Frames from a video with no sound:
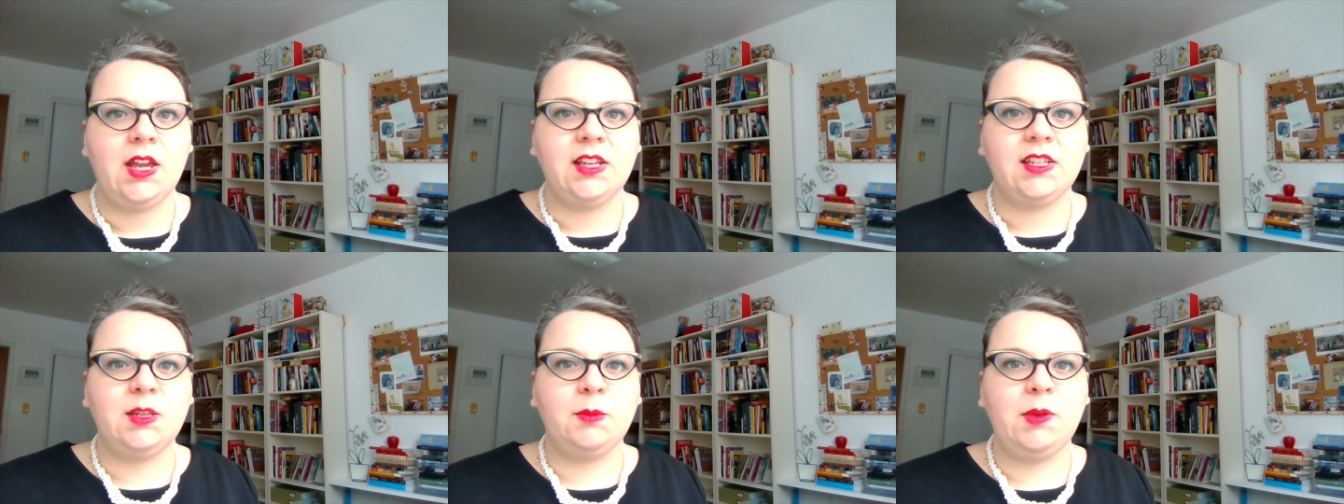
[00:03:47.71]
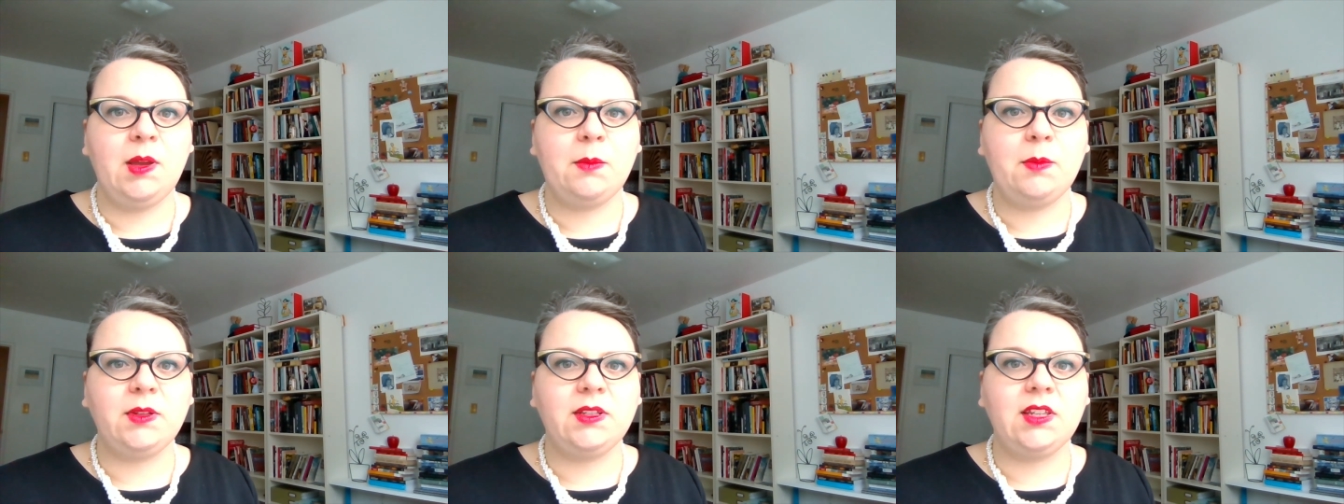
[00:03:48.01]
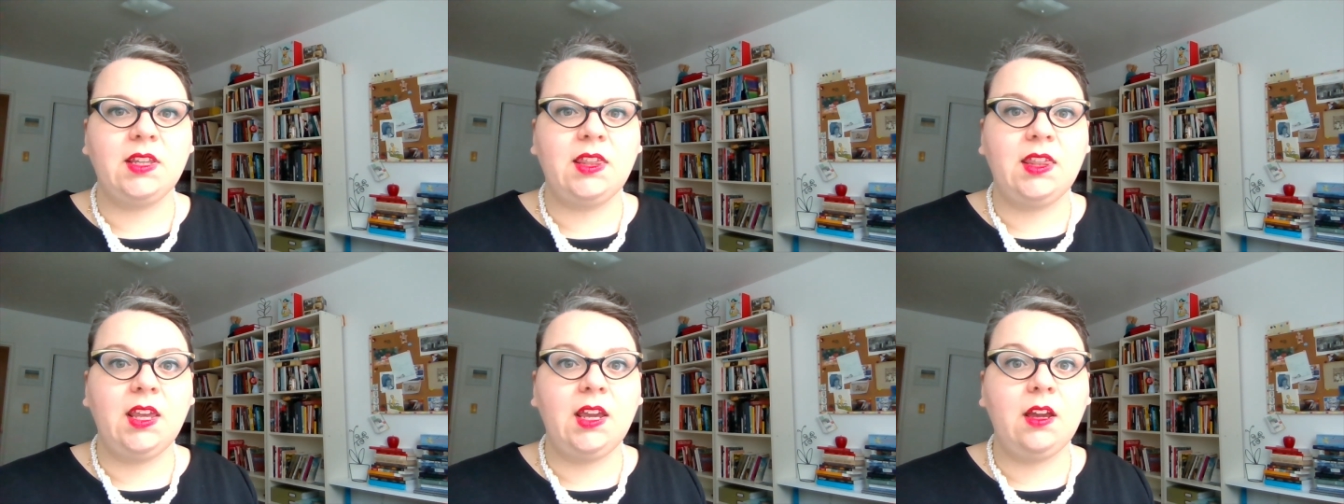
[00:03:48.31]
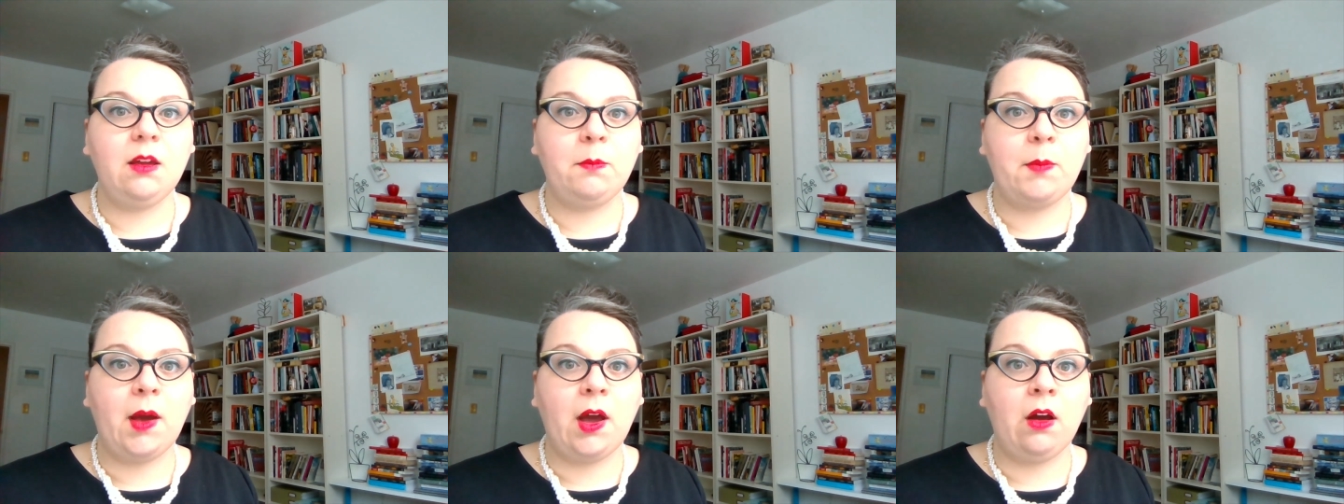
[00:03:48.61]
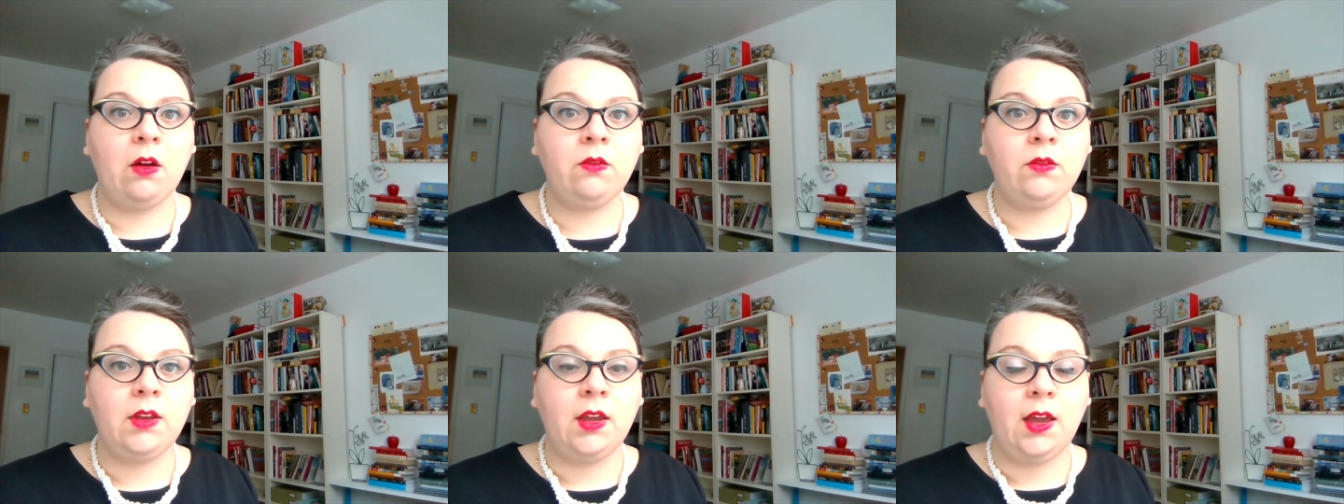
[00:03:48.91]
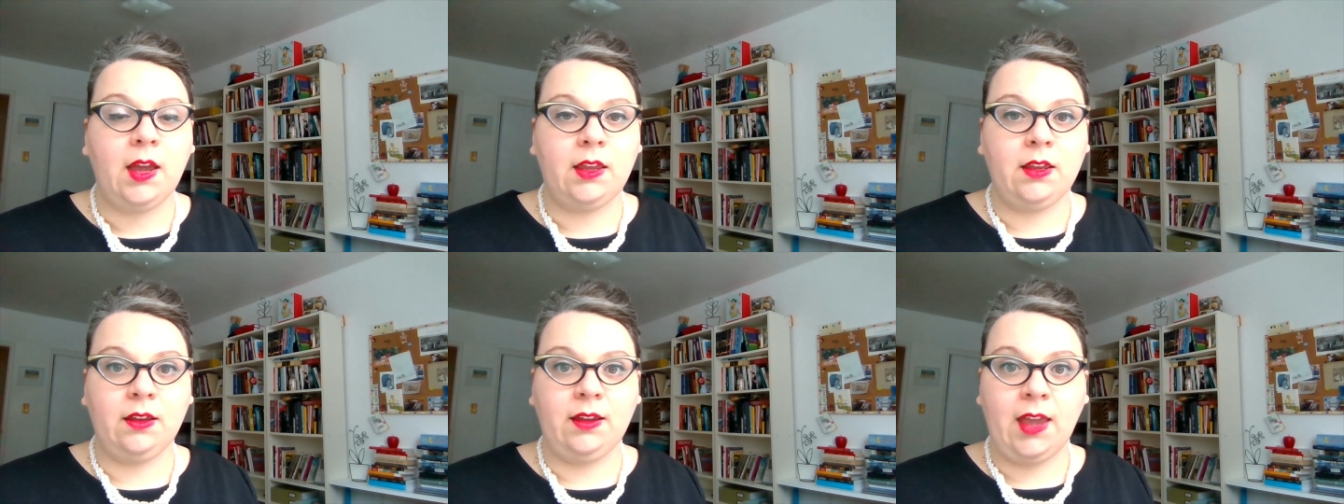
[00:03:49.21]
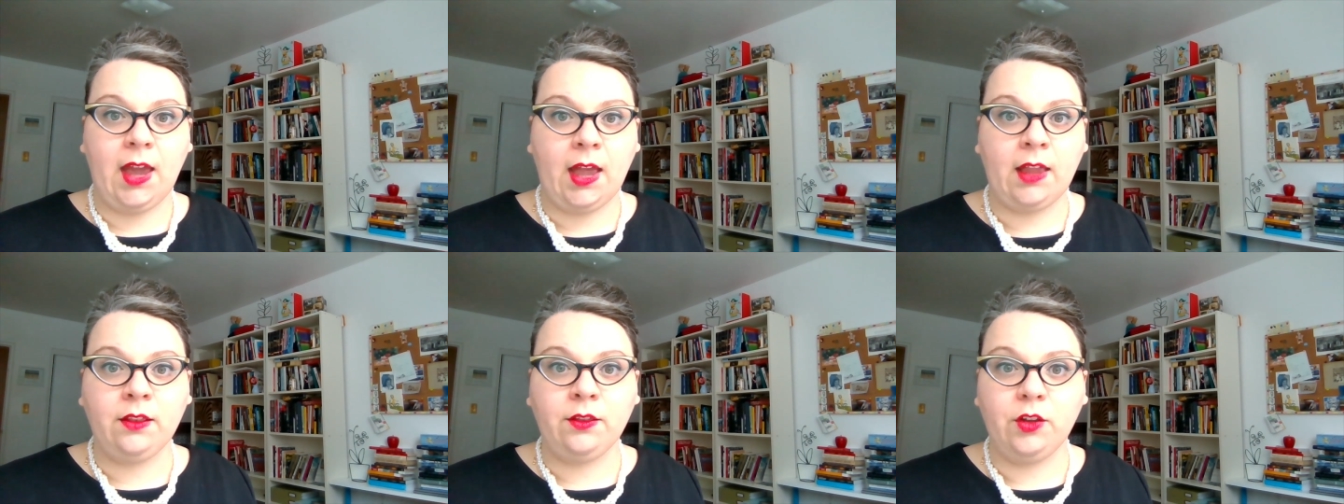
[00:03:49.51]
to be able to think about, and
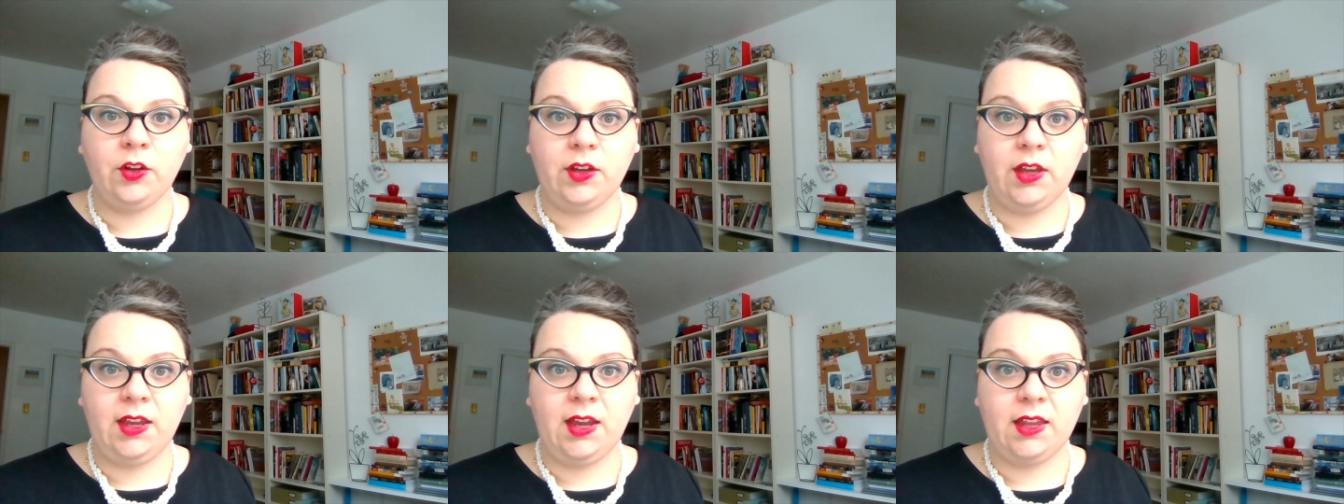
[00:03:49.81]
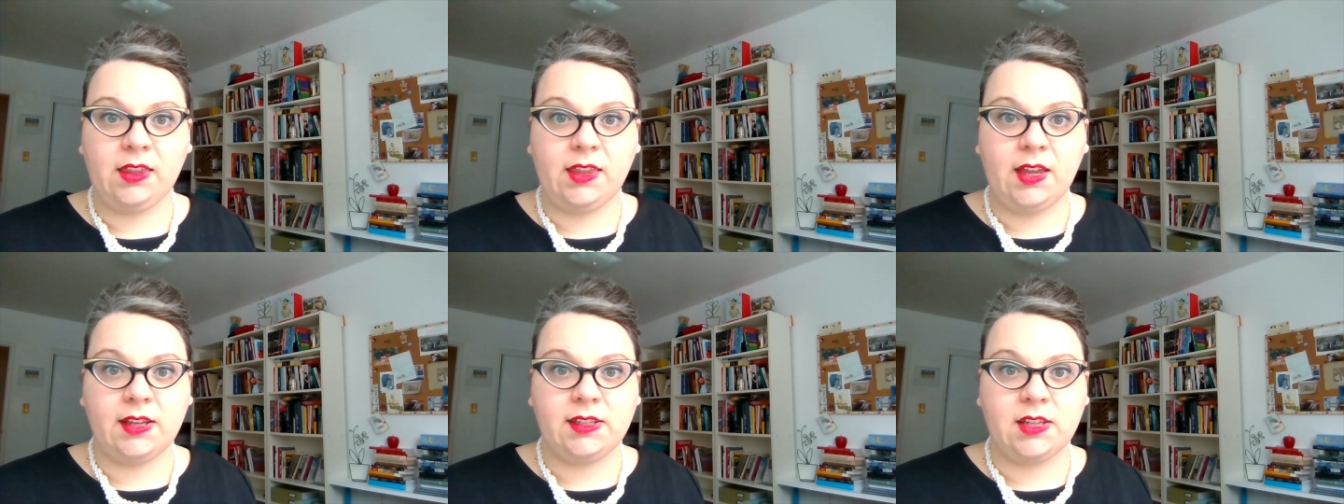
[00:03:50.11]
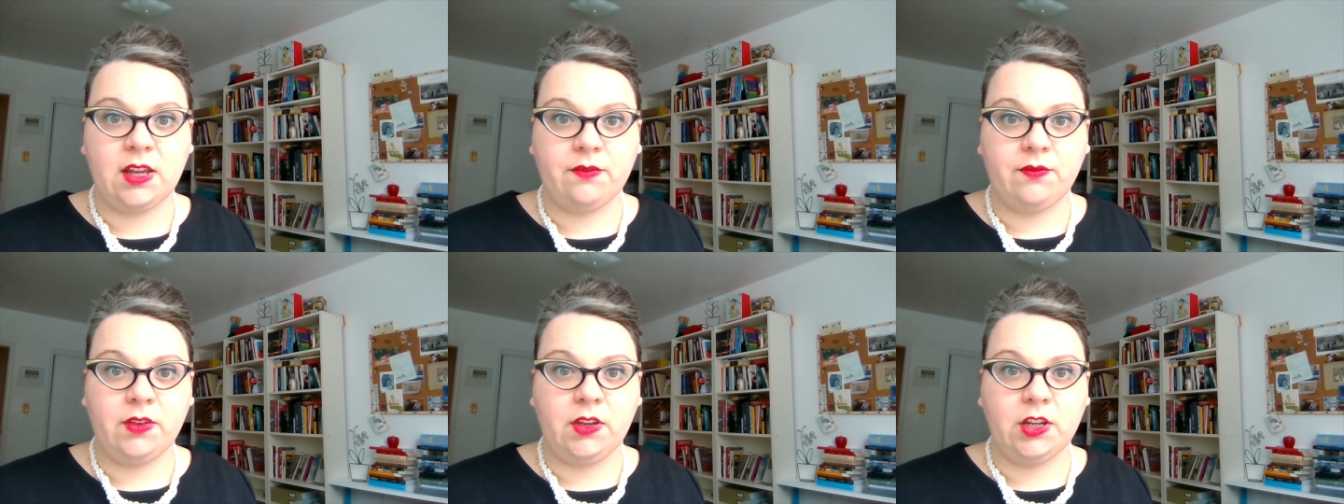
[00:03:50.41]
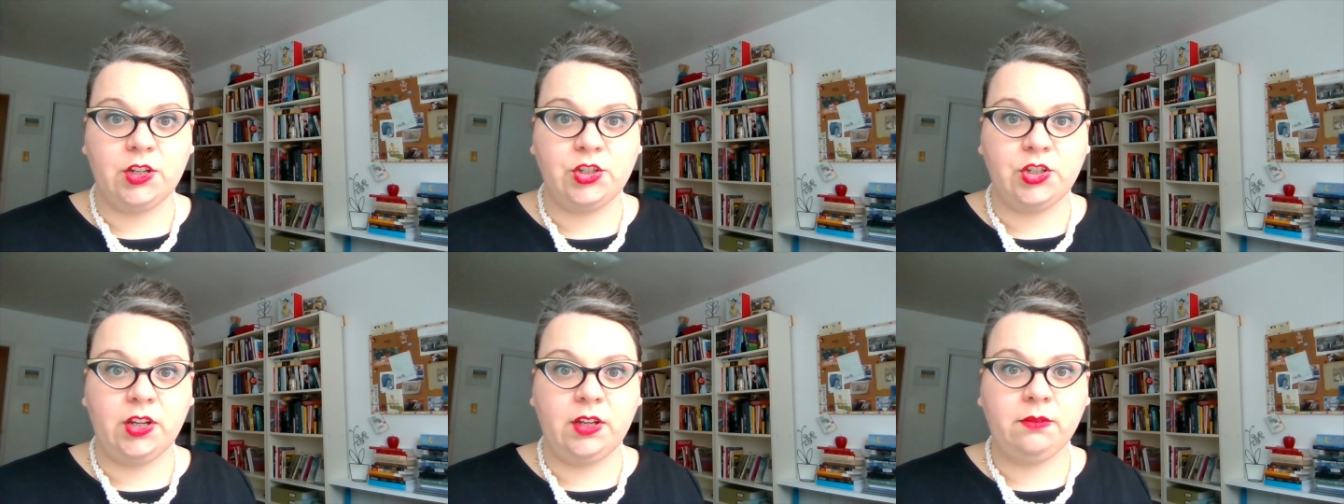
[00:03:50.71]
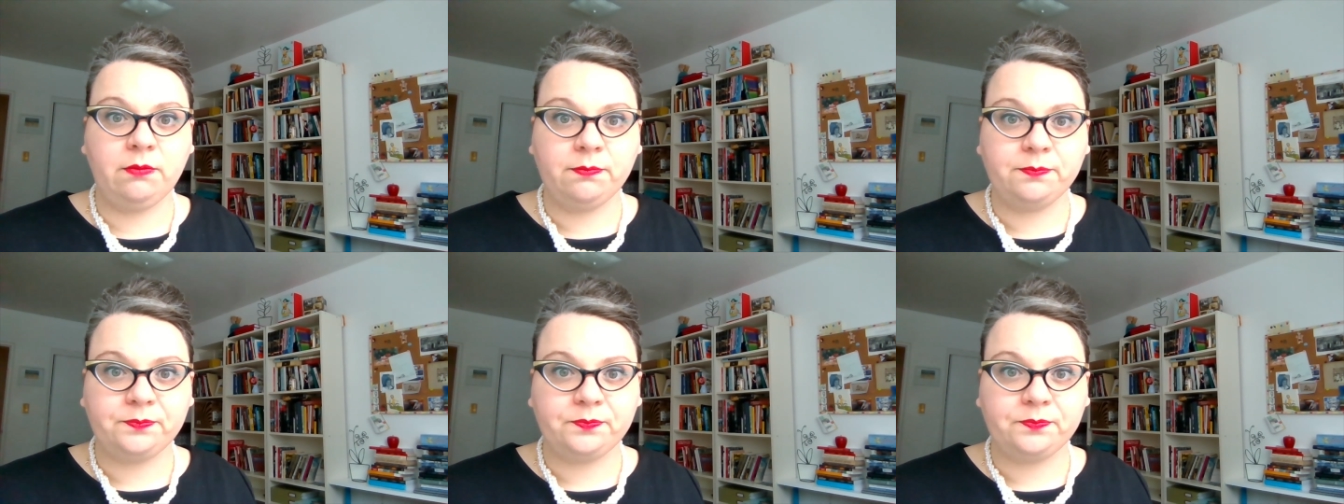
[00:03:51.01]
again, looking at that definition,